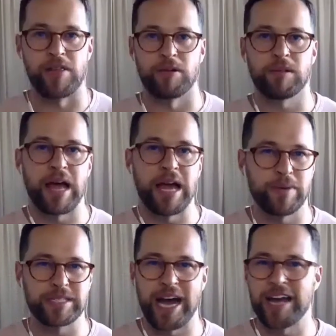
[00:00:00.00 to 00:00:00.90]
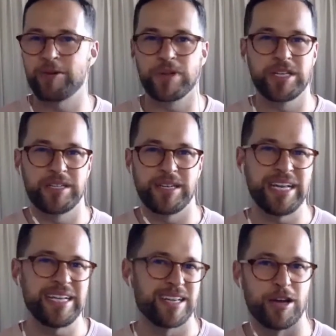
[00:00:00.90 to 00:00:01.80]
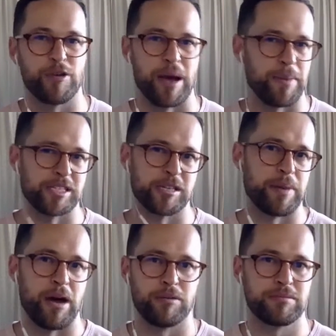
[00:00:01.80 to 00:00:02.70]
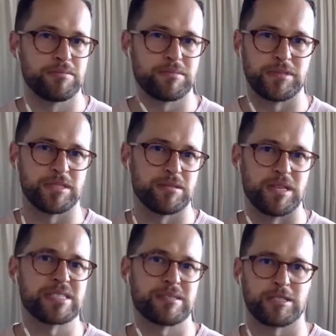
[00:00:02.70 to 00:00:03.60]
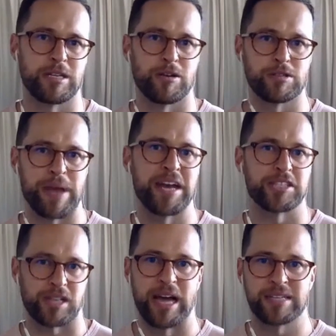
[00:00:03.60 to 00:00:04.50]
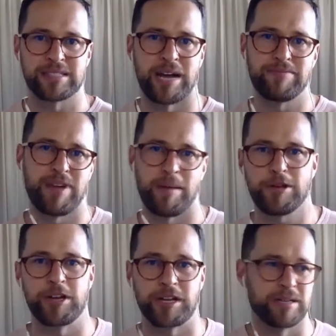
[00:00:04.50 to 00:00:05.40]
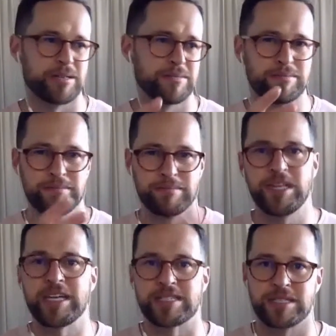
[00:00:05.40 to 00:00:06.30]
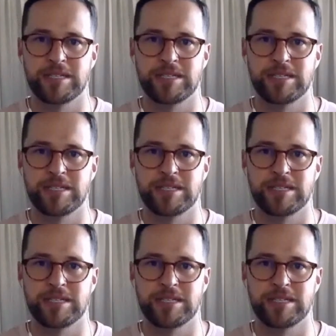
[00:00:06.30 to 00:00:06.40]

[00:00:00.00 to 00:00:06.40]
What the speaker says: another language, I don't really need to know that much about this, Spanish class. I'm learning this.